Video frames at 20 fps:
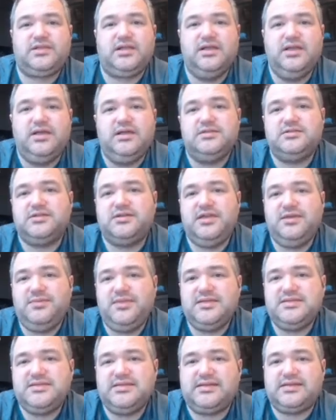So keep
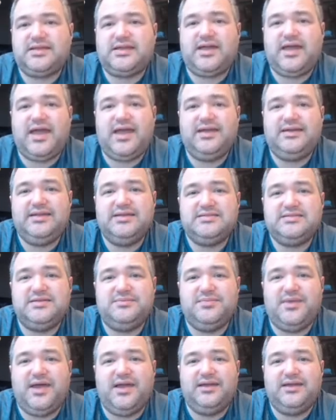these ideas in
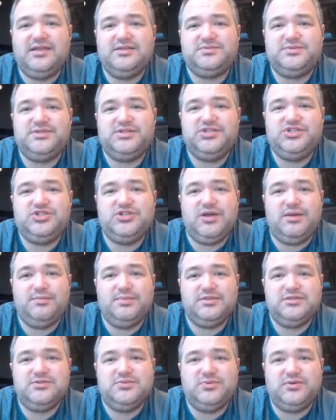mind as we jump
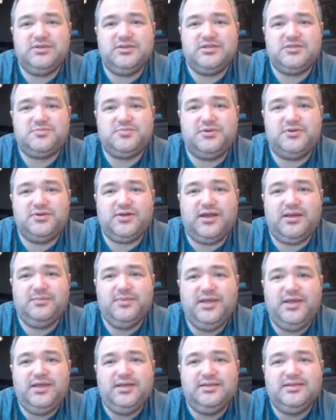into this program.
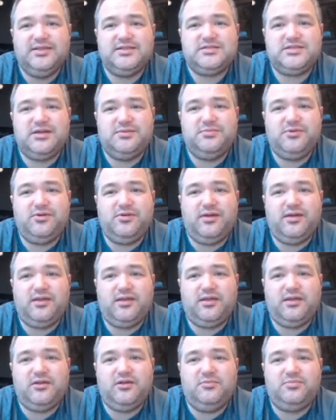Let's start by
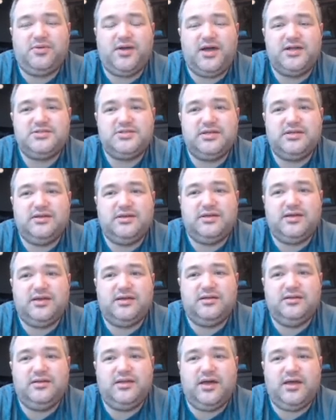creating a new project in
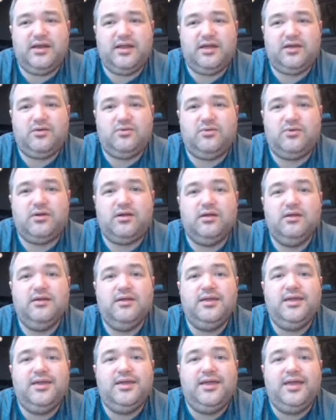.NET Core
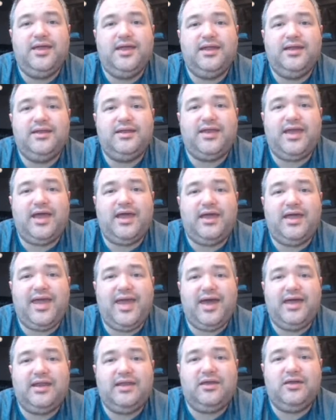and
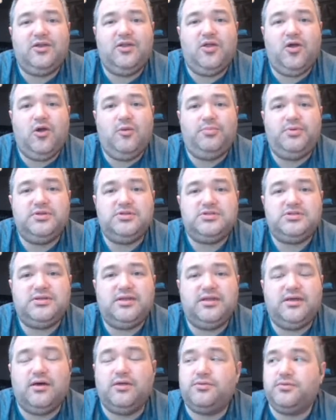adding an
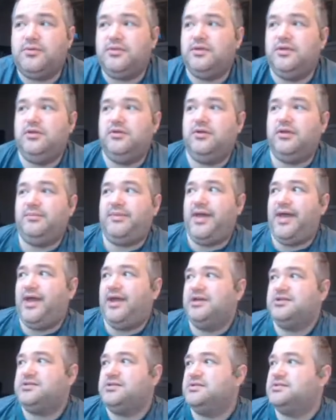OpenGL through the NuGet
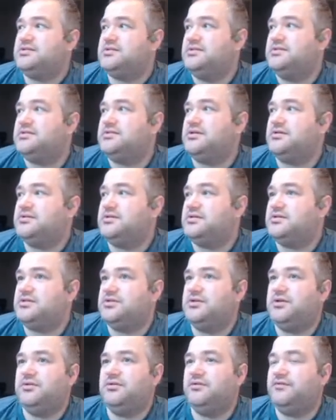packages. So I'll just show
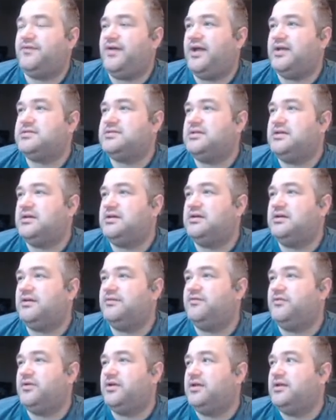you real fast here.
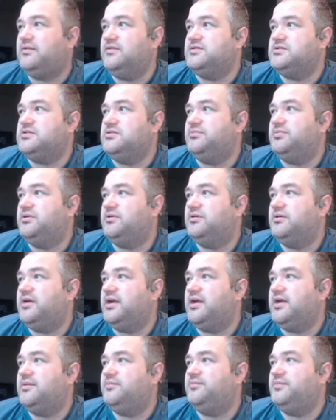I've created this new
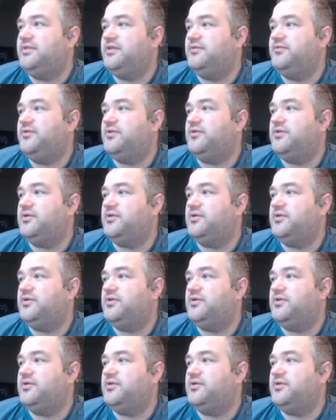program. If we go into